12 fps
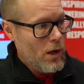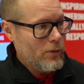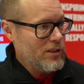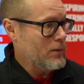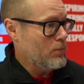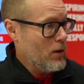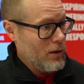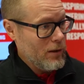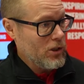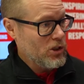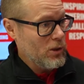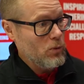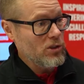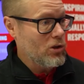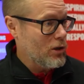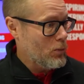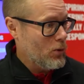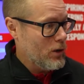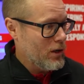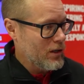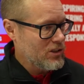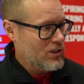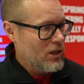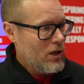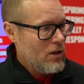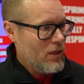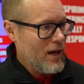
which is in partnership with SolidWorks.